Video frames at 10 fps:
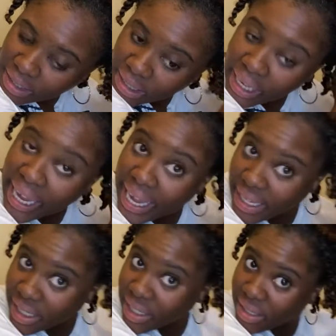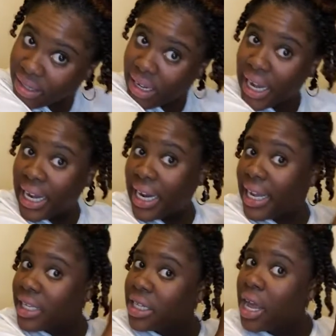Yes, it
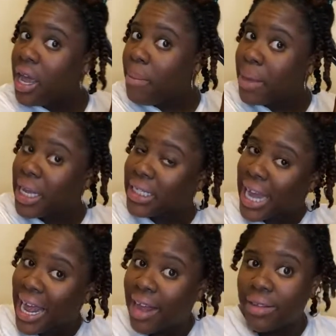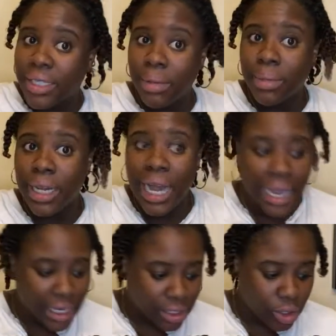is. Because I have some
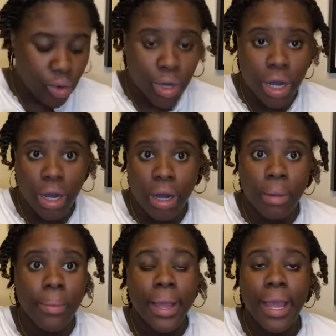clients who come